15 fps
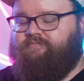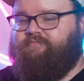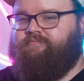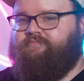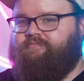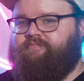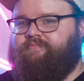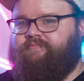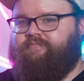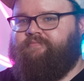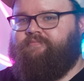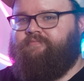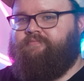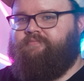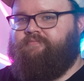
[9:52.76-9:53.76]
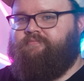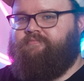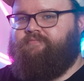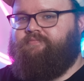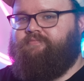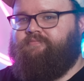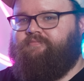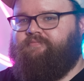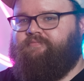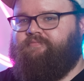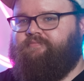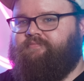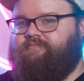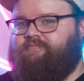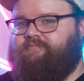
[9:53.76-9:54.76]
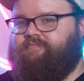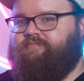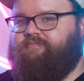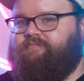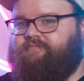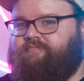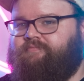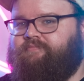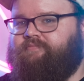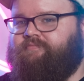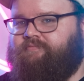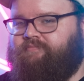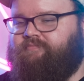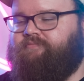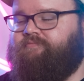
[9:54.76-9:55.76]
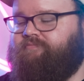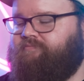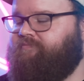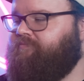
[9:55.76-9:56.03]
(not speaking)